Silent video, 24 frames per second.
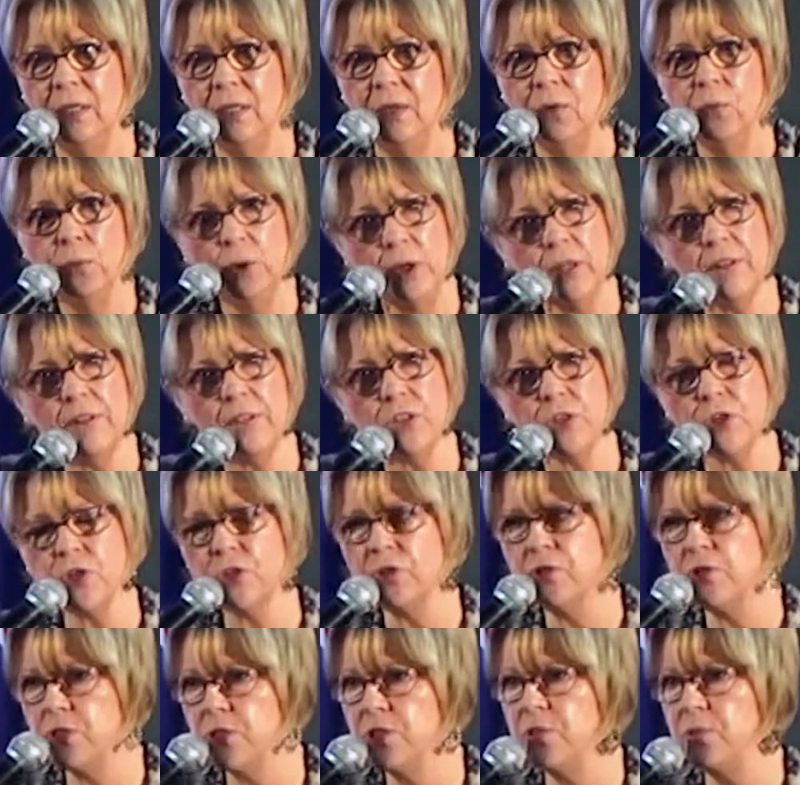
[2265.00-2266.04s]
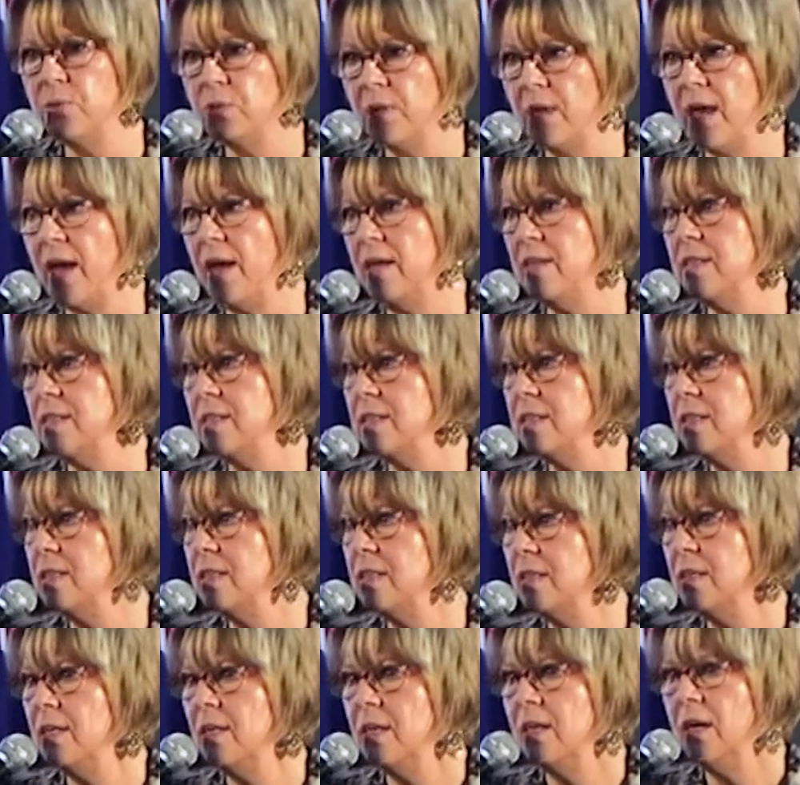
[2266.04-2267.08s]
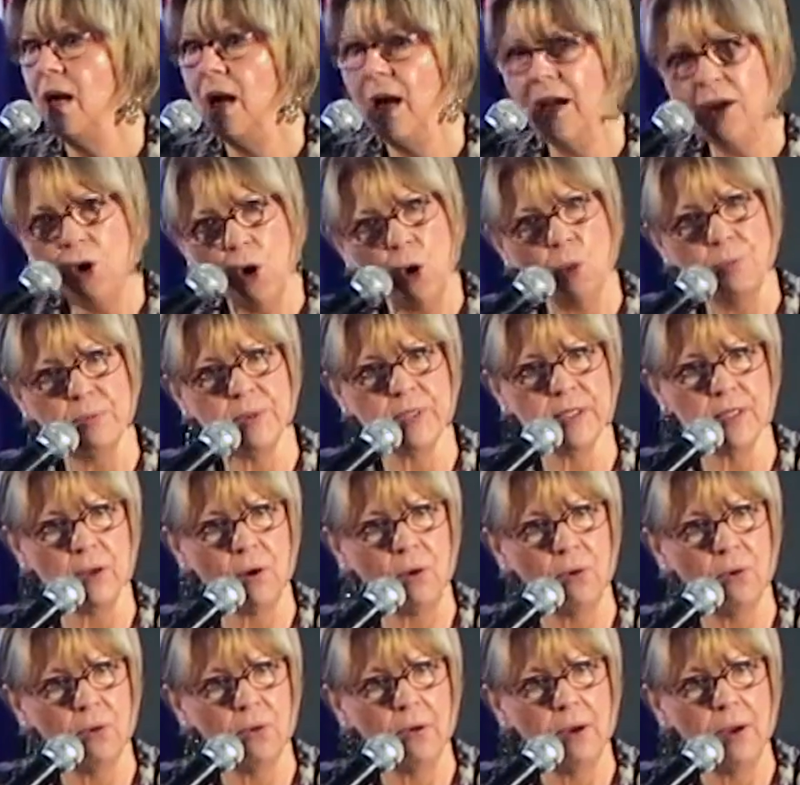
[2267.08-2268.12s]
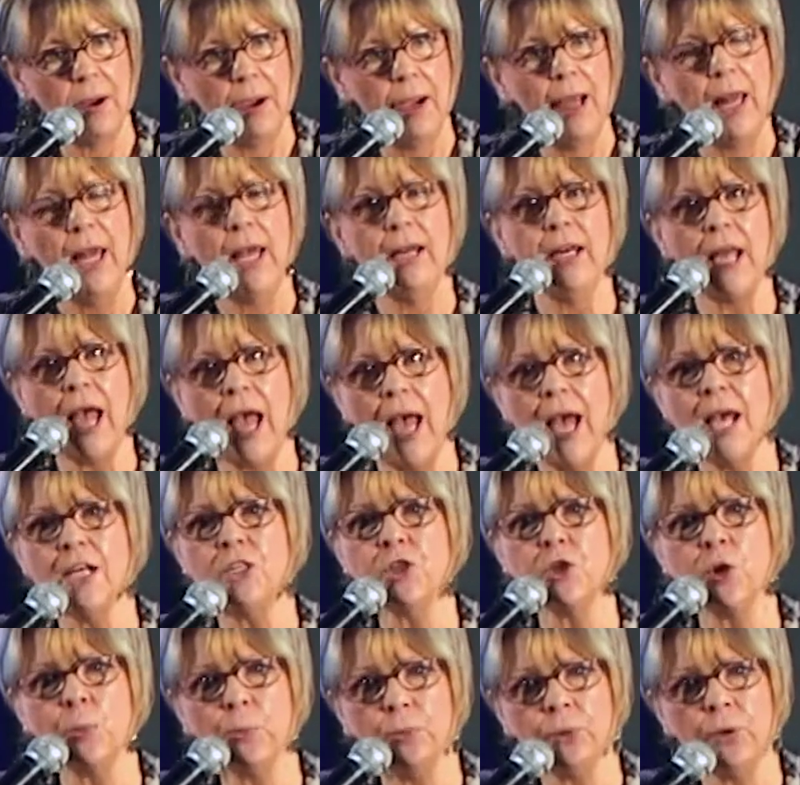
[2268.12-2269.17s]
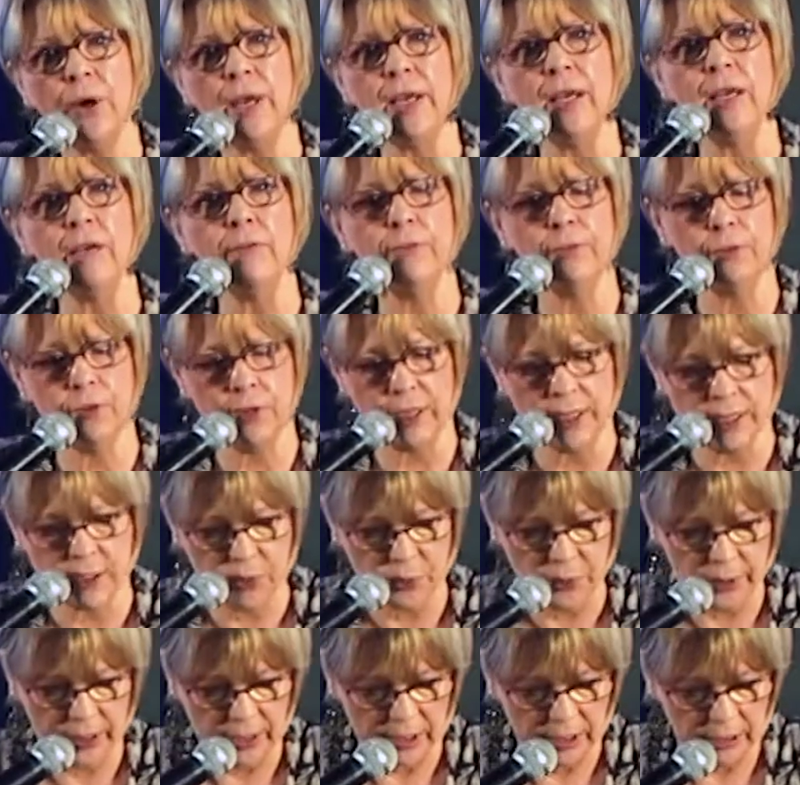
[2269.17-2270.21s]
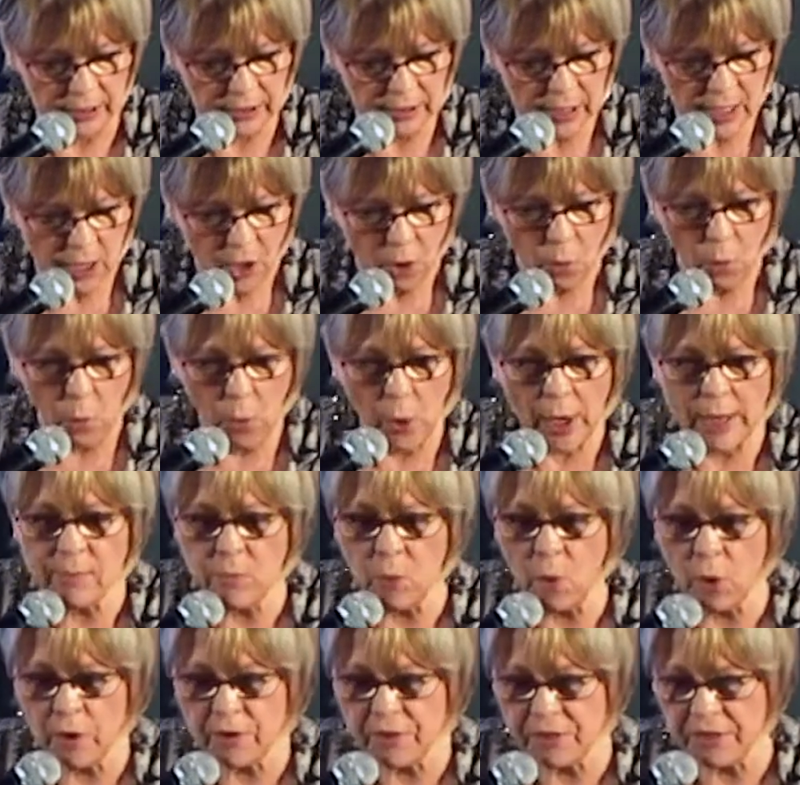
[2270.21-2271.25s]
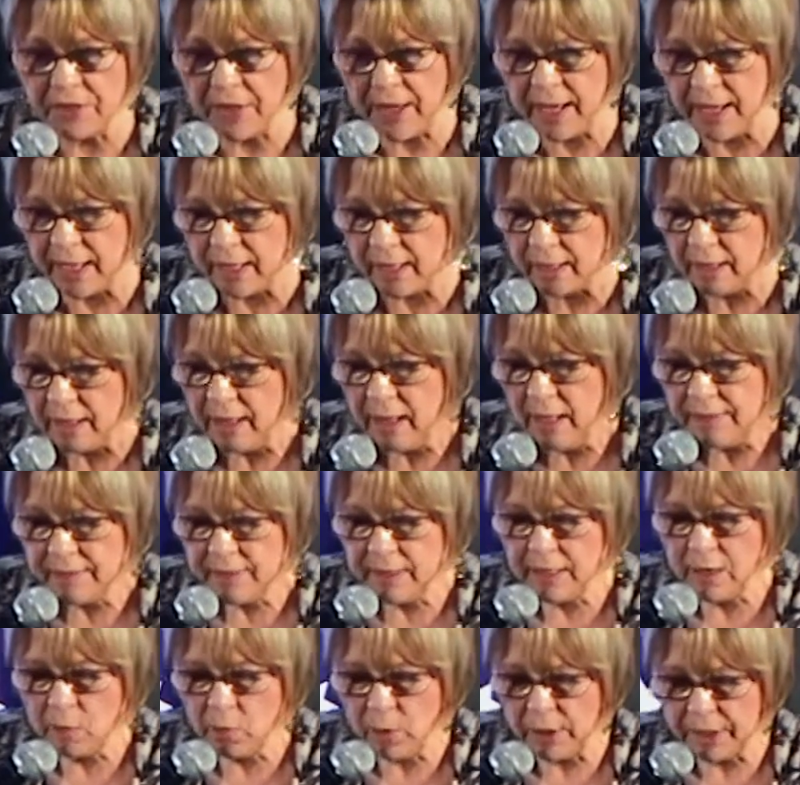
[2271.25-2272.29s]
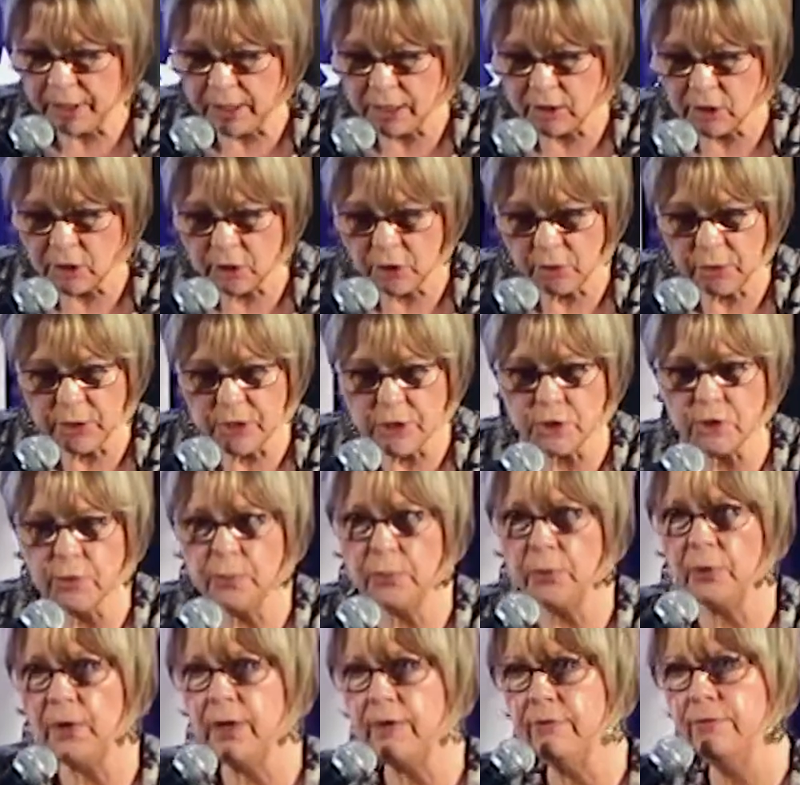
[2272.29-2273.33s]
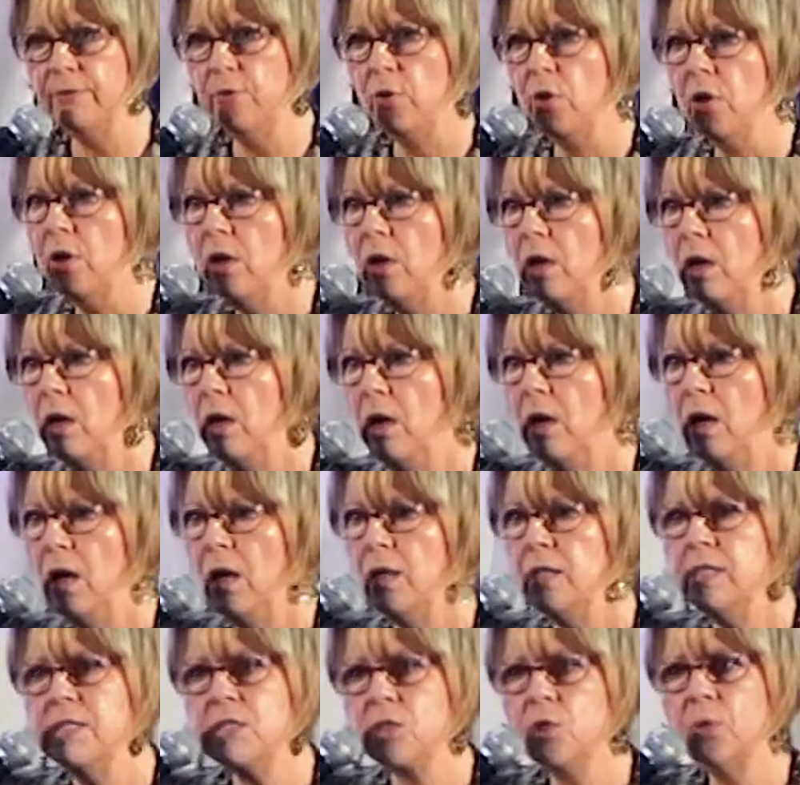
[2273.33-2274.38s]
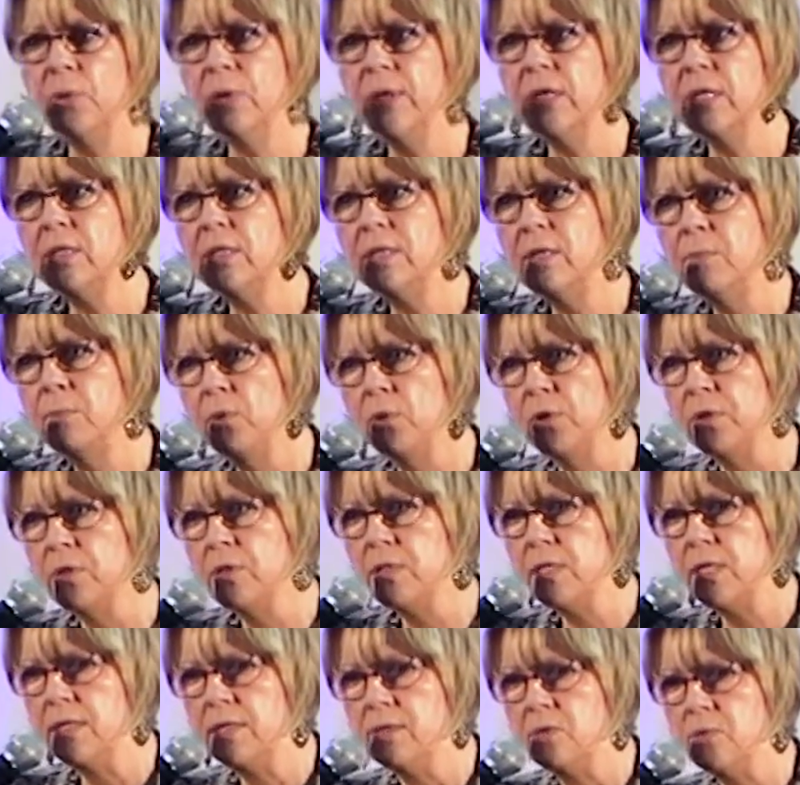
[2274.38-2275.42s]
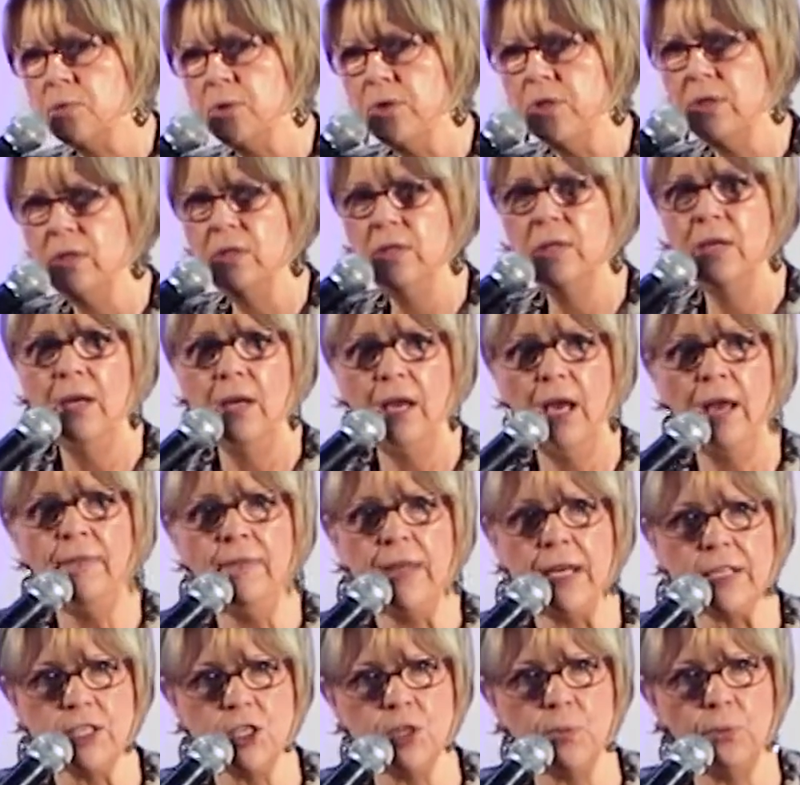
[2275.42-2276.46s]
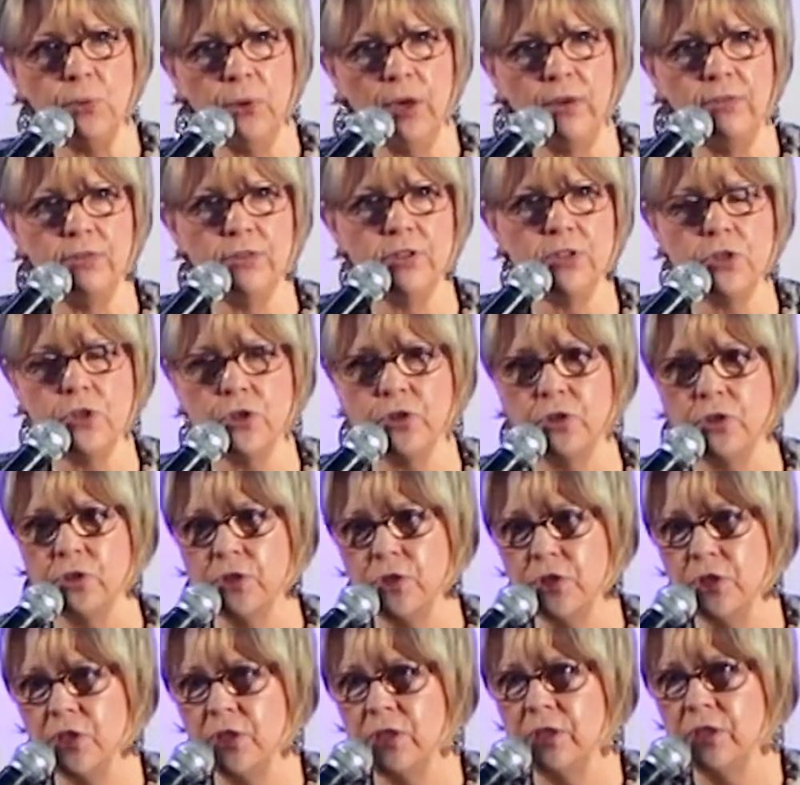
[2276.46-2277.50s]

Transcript: Will the church do that? I hope so. And as you're praying for Israel, one more thing that I want to encourage you to pray for. It's critically important to Israel, and that's to pray for the church.